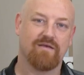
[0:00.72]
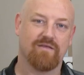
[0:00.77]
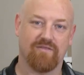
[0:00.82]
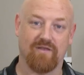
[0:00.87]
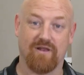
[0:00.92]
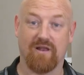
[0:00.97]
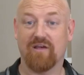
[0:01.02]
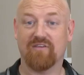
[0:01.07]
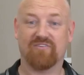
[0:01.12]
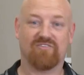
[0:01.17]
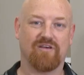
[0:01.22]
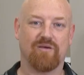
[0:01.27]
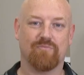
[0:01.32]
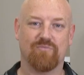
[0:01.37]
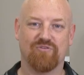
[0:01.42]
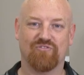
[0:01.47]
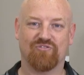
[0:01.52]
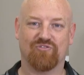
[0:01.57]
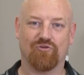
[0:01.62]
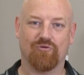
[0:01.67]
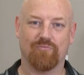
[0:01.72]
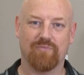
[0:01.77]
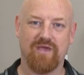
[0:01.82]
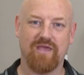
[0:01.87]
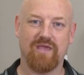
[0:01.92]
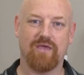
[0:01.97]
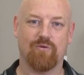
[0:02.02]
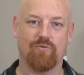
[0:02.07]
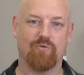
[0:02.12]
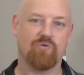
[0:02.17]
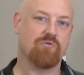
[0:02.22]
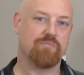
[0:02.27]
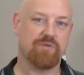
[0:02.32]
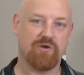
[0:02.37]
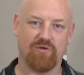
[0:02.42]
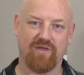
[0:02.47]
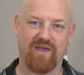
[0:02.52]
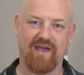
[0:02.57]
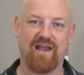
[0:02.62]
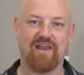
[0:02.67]
The last time you saw me, we were
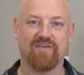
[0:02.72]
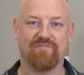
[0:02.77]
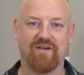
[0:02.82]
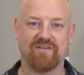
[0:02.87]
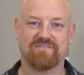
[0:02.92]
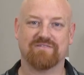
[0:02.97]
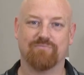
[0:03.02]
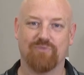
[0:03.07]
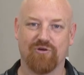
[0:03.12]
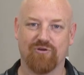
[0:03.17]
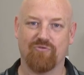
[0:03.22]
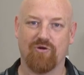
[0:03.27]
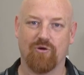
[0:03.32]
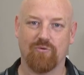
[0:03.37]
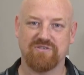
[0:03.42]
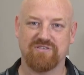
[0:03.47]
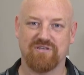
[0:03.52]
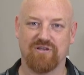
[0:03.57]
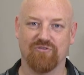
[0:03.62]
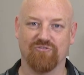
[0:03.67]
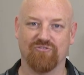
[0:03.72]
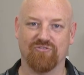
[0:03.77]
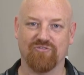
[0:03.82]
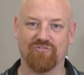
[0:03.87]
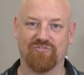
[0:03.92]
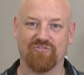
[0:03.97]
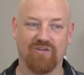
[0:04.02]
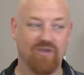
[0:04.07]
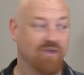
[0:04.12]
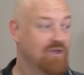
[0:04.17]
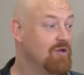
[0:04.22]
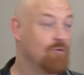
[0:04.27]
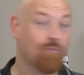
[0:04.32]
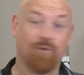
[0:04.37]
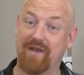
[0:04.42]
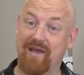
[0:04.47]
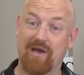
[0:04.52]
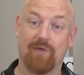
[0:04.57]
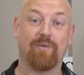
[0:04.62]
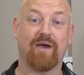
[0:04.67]
building Halifax and Model Railway Solutions.
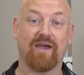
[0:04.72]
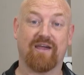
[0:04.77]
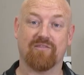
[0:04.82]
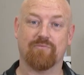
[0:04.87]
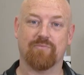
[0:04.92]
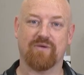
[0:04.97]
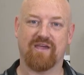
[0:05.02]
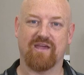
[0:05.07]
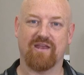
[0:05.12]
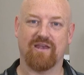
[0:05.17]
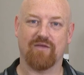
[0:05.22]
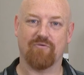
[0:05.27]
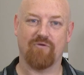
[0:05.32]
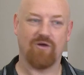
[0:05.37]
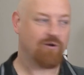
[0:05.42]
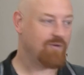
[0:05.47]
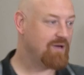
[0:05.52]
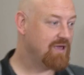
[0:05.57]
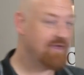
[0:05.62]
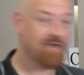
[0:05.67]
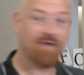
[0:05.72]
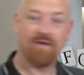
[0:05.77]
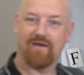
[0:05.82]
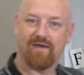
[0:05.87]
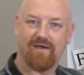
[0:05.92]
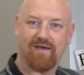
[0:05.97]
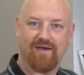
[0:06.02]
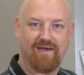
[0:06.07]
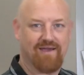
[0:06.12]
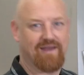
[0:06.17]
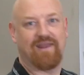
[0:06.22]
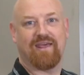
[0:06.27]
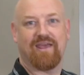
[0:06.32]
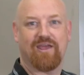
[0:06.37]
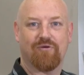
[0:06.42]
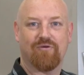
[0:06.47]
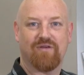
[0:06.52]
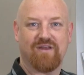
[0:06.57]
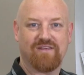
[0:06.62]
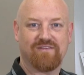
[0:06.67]
We're now back at the Mckinley Railway, and
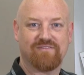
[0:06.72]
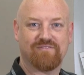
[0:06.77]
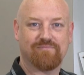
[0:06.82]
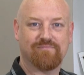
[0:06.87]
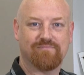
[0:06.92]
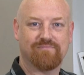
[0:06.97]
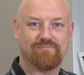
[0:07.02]
here it is.